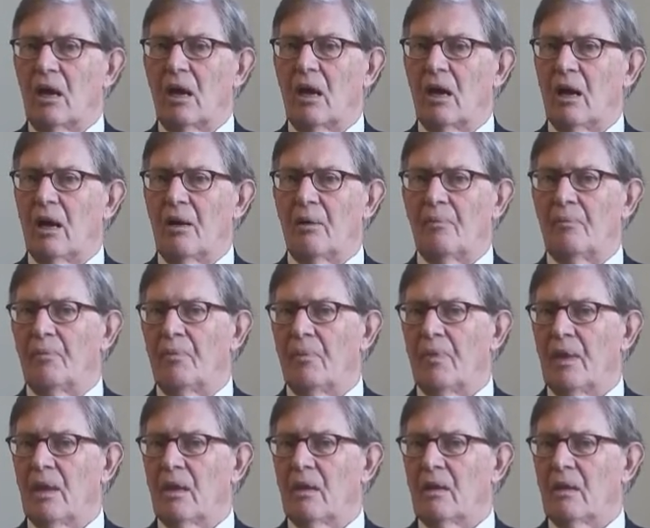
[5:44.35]

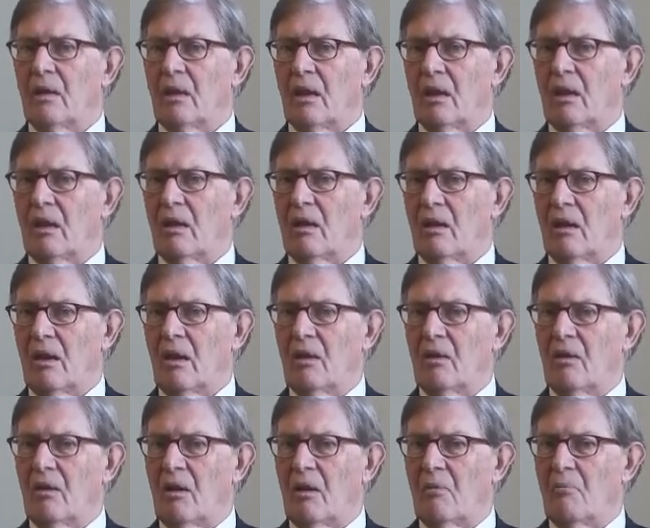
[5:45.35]

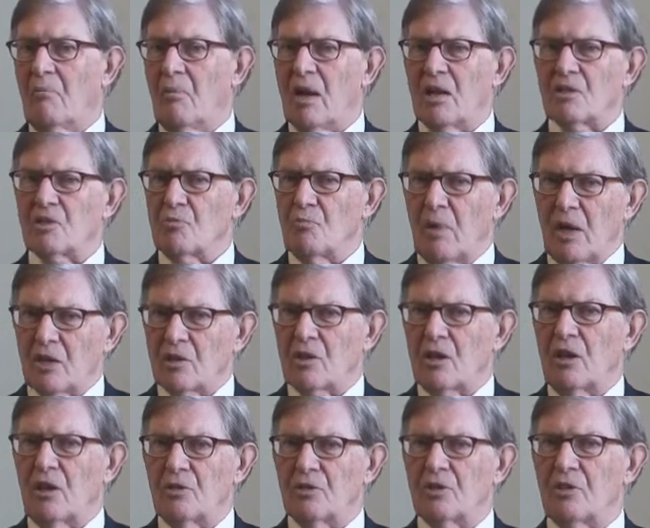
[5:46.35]
a much, much
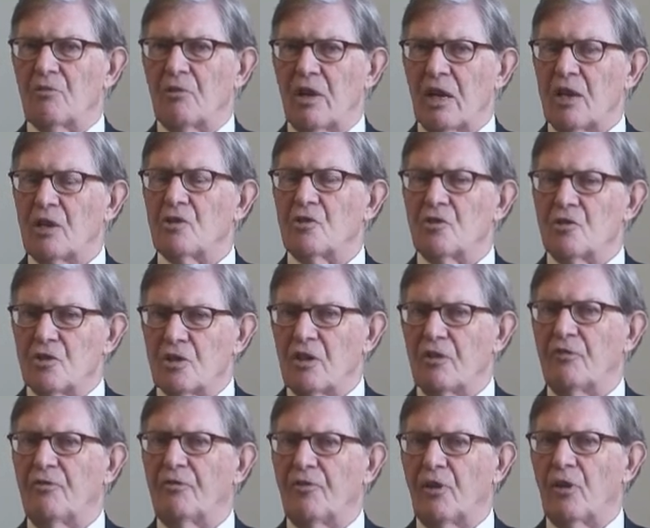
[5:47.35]
closer
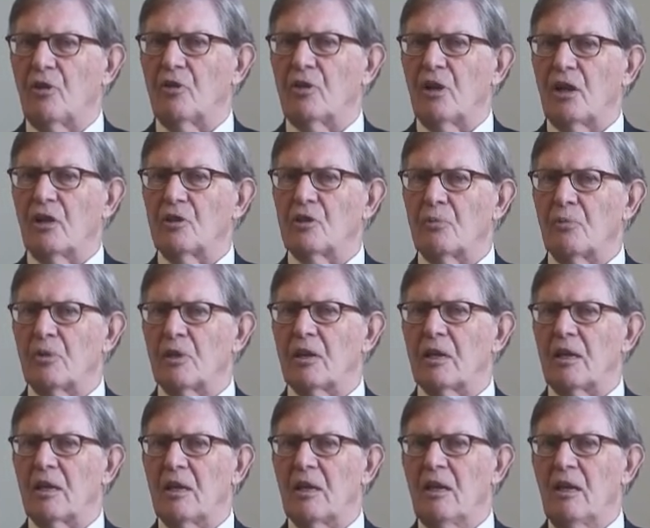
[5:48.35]
relationship, followed
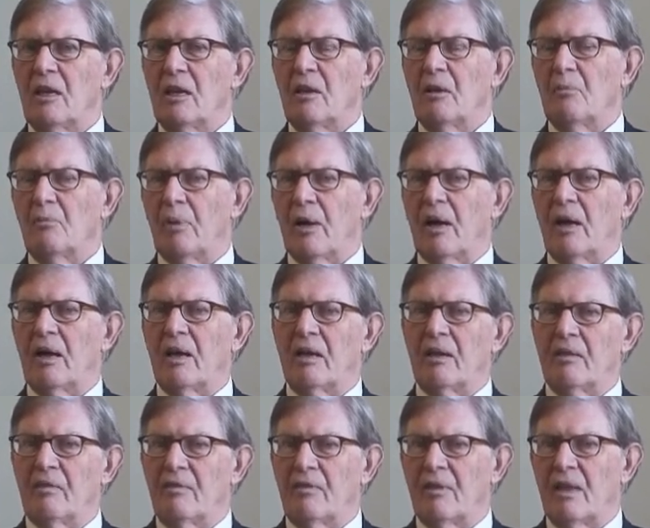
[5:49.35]
ultimately
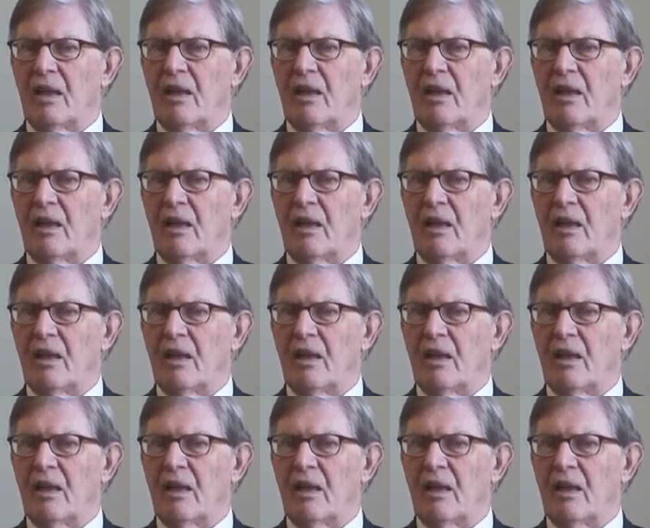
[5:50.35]
by